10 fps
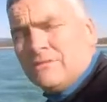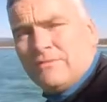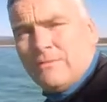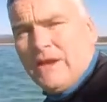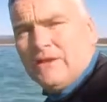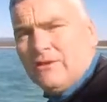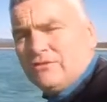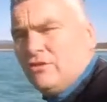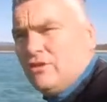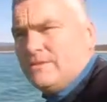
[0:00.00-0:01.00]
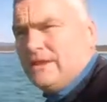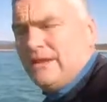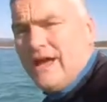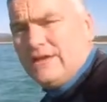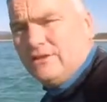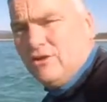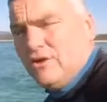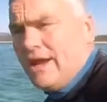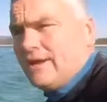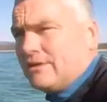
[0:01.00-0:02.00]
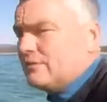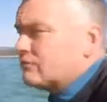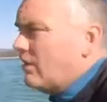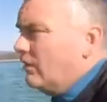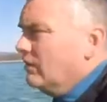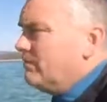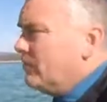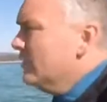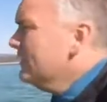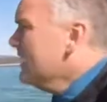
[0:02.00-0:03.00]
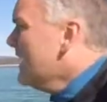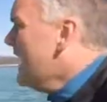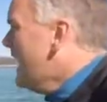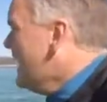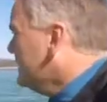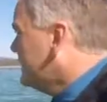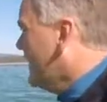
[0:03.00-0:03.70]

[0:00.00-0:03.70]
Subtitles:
spend a lot of time in the lake, learn how to control the board, and